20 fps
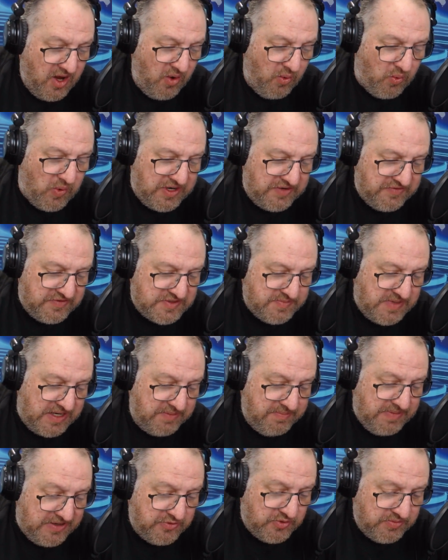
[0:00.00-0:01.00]
one of his many
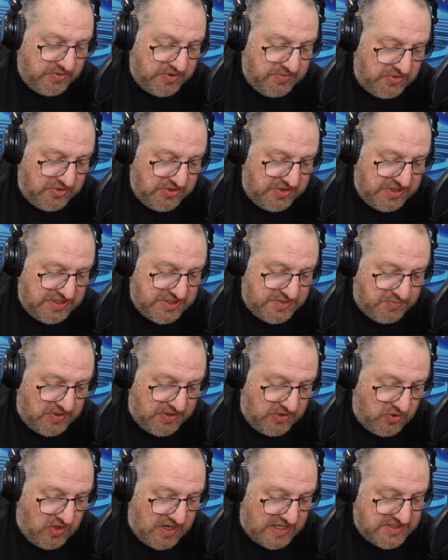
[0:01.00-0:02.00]
bedroom communities spread
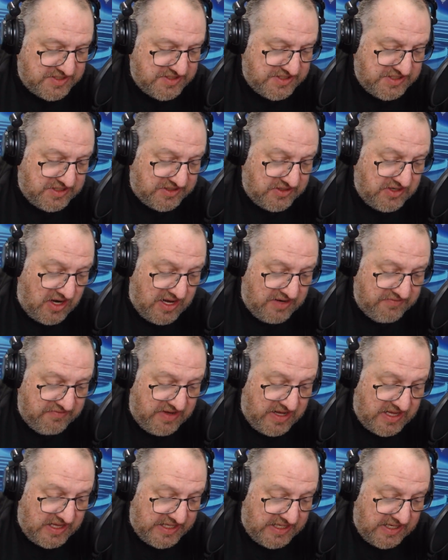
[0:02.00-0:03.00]
across Silicon
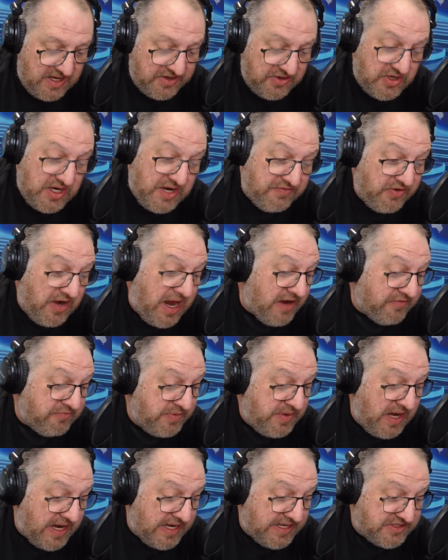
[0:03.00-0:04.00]
Valley. Undercover
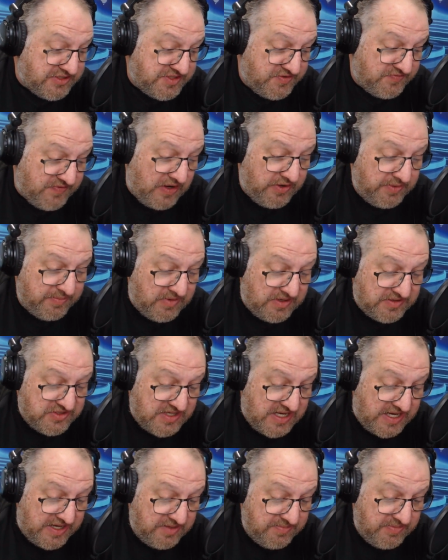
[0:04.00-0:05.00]
FBI agents found him
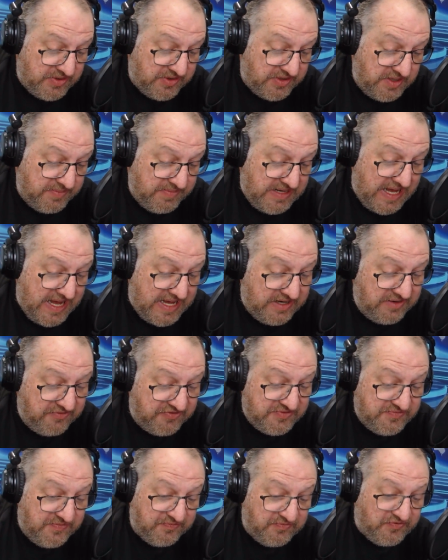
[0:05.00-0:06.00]
outside of the building and began to
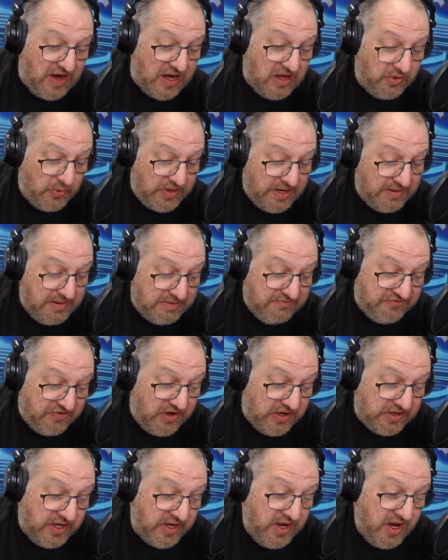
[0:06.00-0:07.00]
follow him on
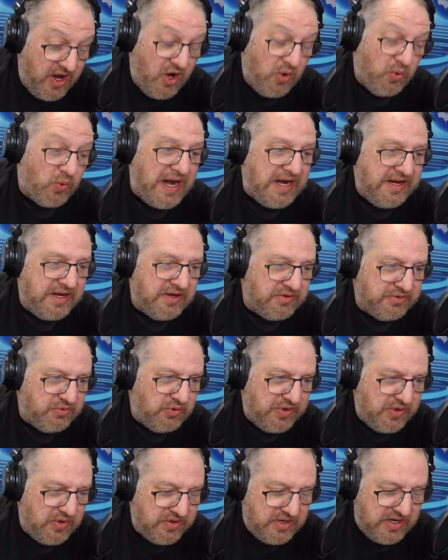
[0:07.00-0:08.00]
foot, radioing
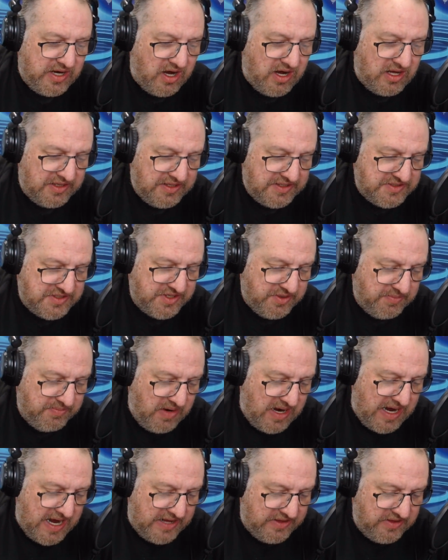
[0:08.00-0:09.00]
with their colleagues
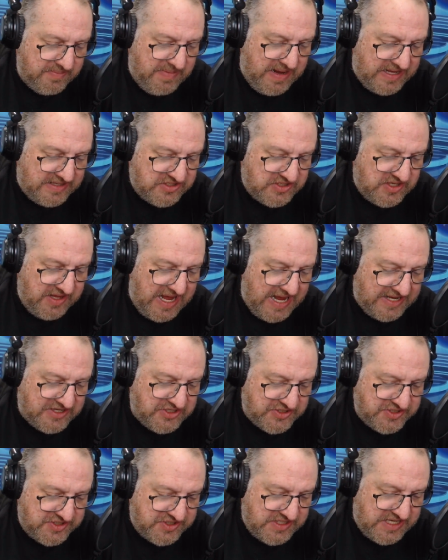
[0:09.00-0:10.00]
nearby. The man saw the
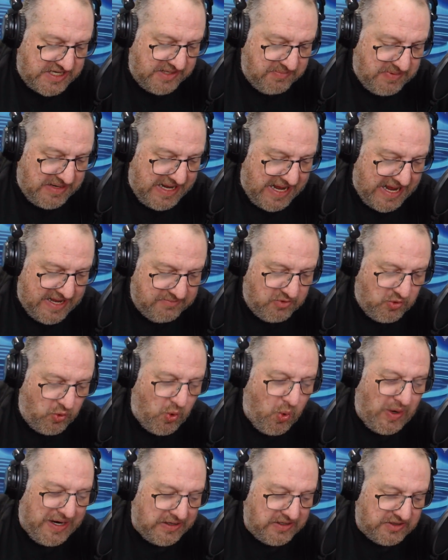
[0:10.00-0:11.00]
agents and he began to
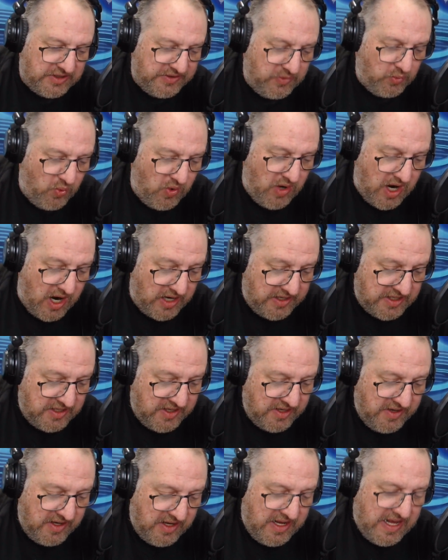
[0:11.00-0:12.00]
quickly walk.
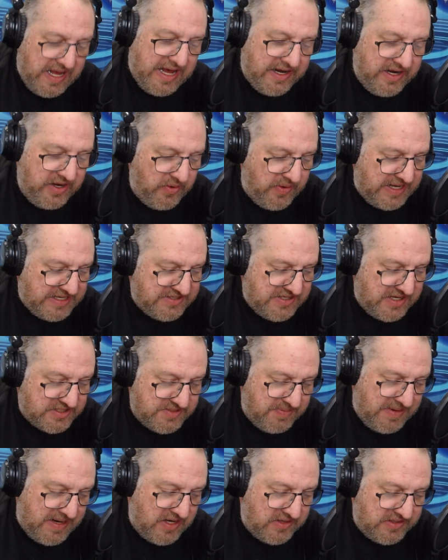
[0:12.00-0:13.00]
Anyway, it talks
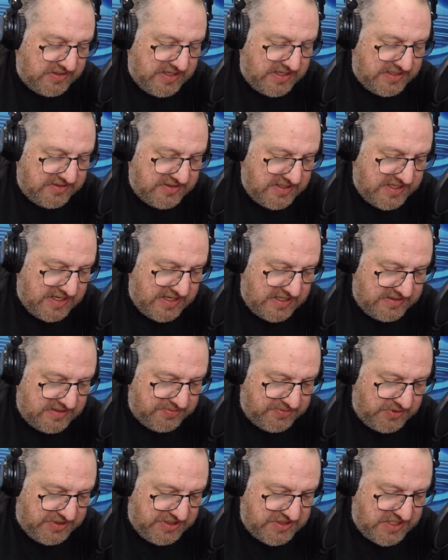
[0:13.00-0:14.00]
about that the
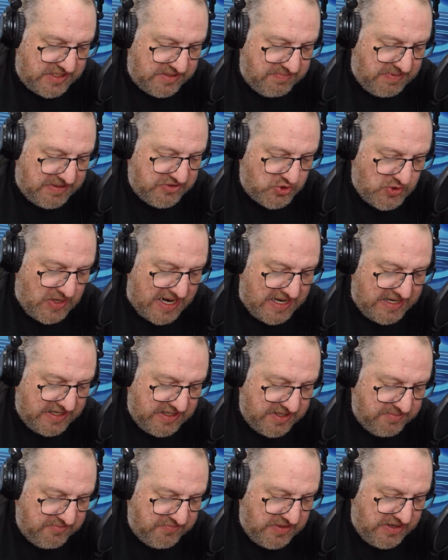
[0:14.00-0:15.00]
police had been tracking
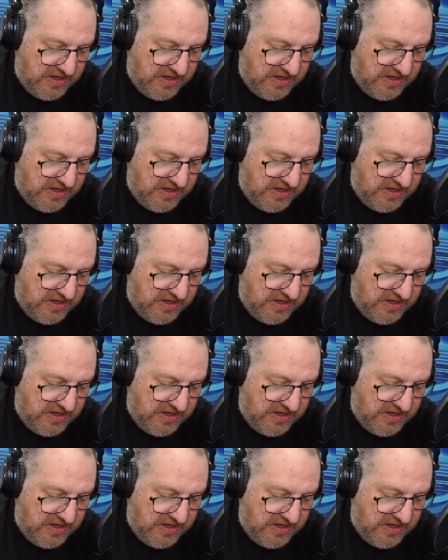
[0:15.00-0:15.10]
him